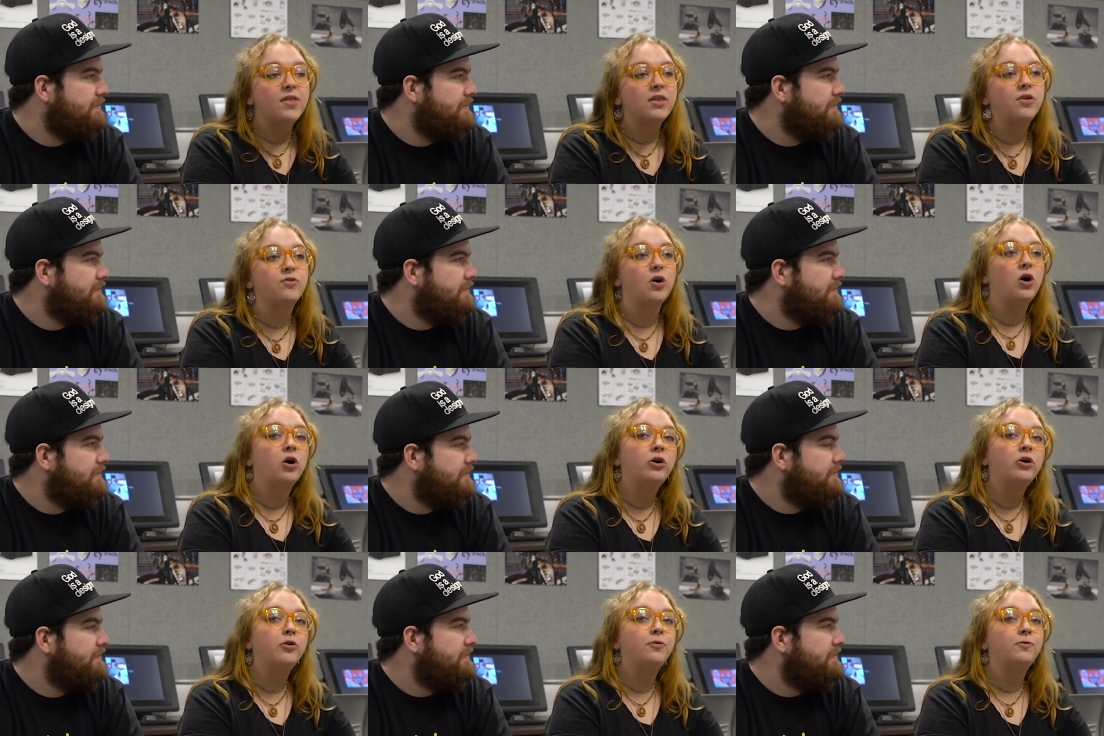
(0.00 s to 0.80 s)
Speaker 1: that is
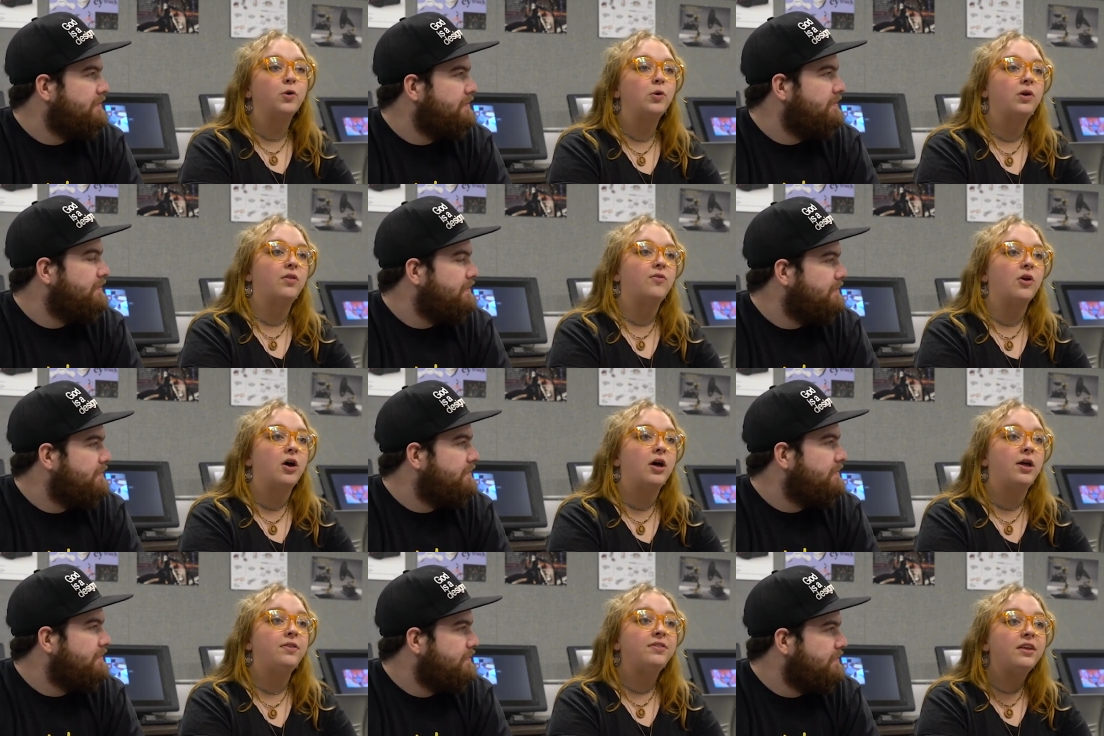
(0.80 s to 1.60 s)
all focused
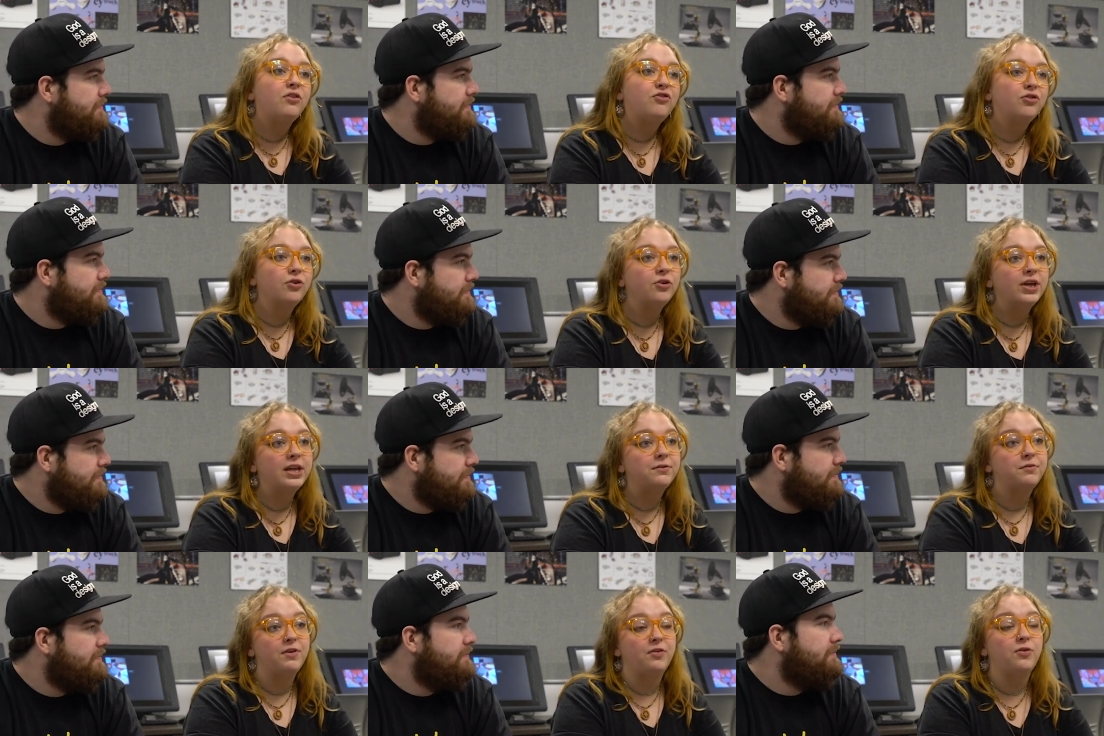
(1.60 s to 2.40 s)
on digital
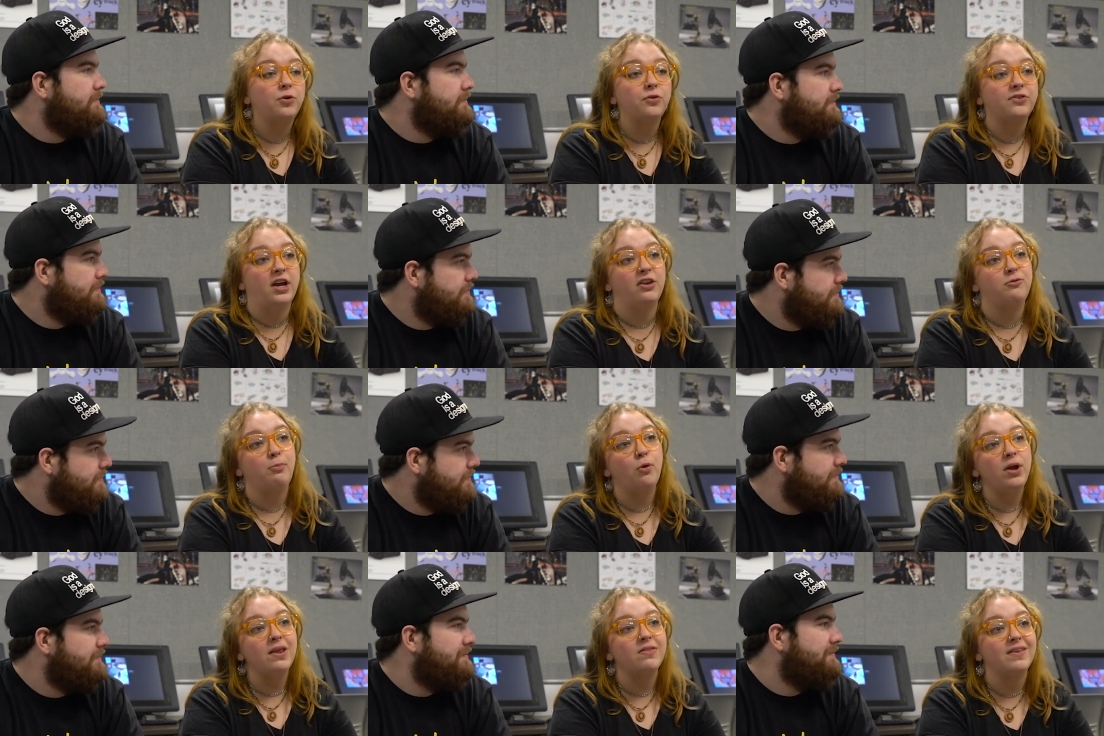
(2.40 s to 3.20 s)
and physical
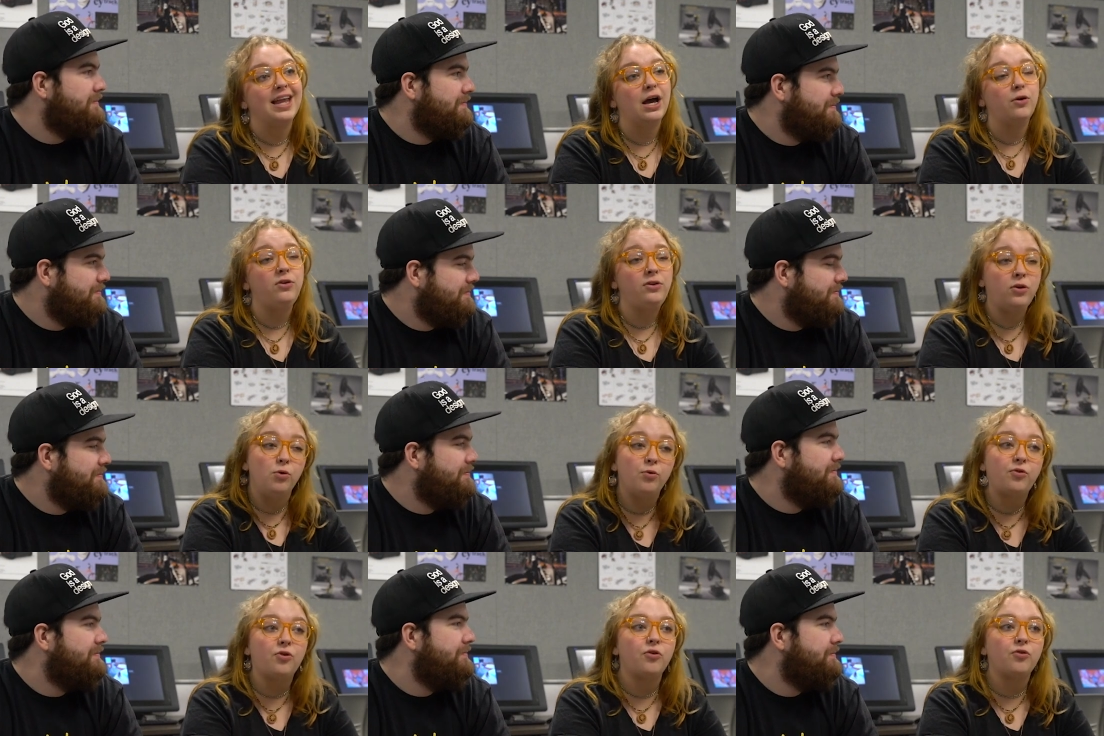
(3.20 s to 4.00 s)
touchpoints and how
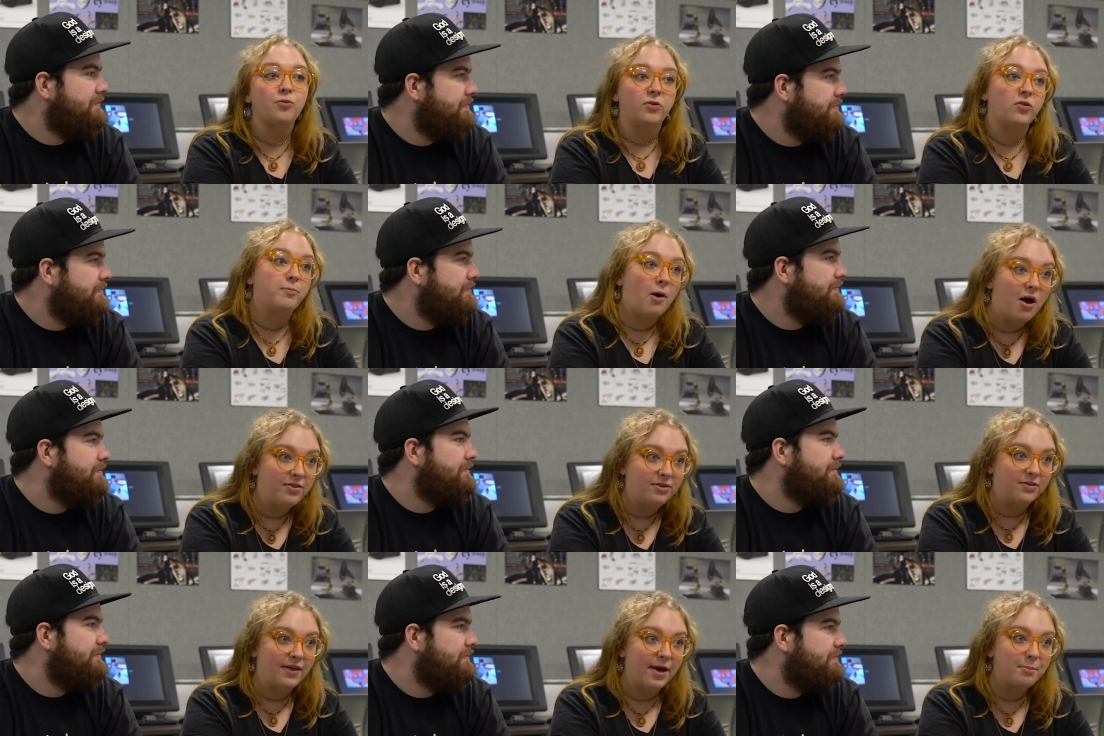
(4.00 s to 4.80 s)
users
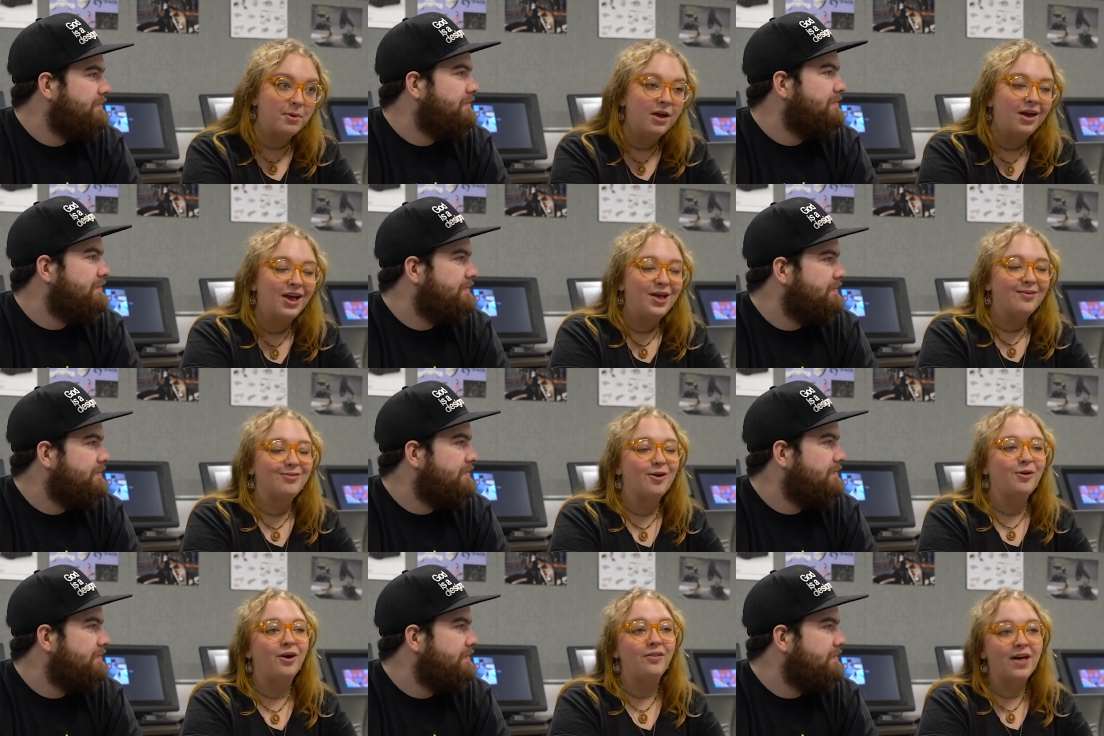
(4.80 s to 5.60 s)
respond to them.
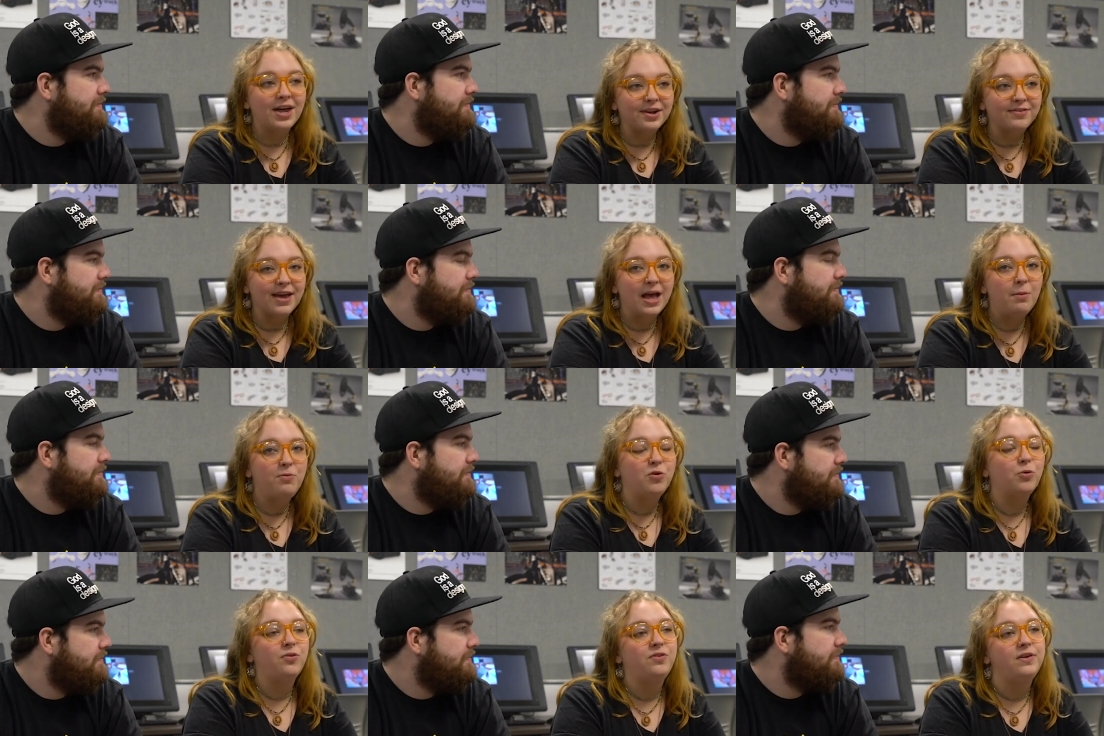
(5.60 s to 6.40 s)
So a lot of
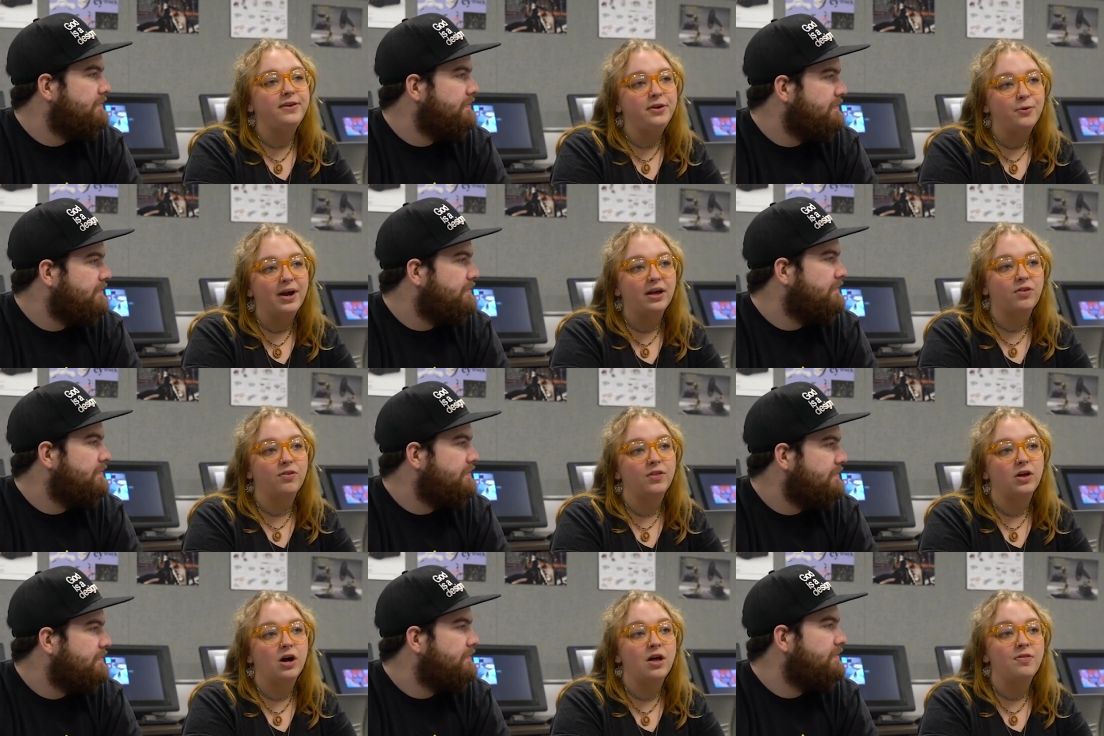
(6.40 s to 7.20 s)
times you will see UX
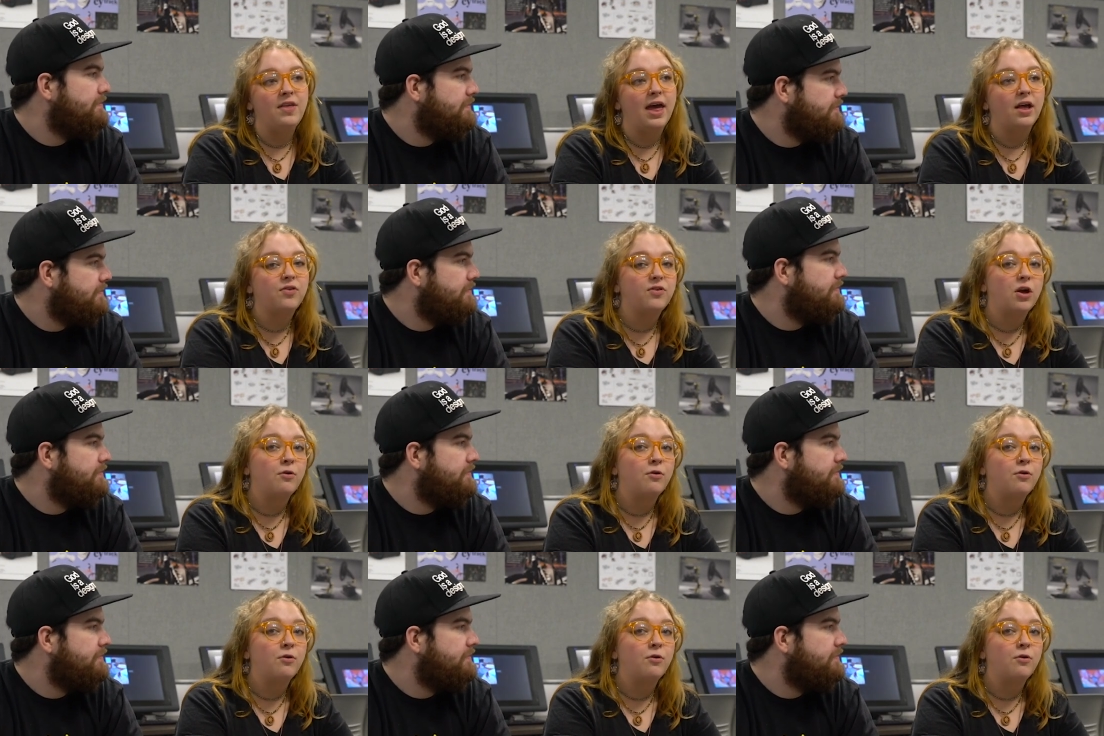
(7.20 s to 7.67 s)
in the context